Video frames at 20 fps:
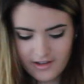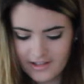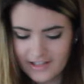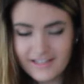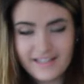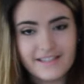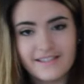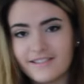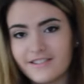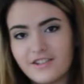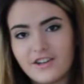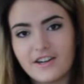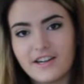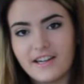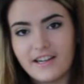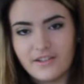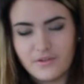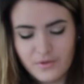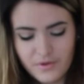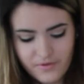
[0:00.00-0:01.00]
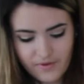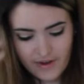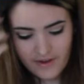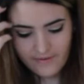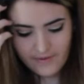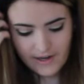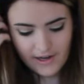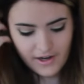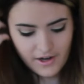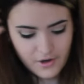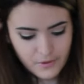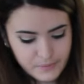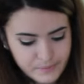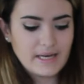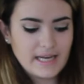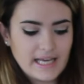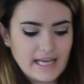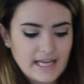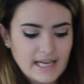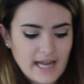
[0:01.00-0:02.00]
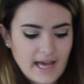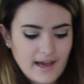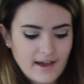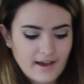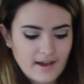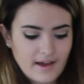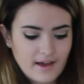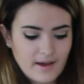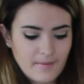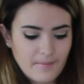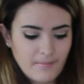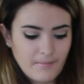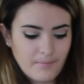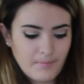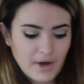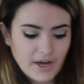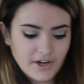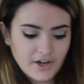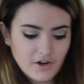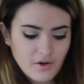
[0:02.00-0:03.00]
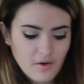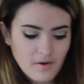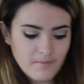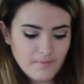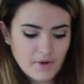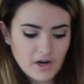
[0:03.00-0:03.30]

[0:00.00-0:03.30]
This is turning into a fail video. We need butter or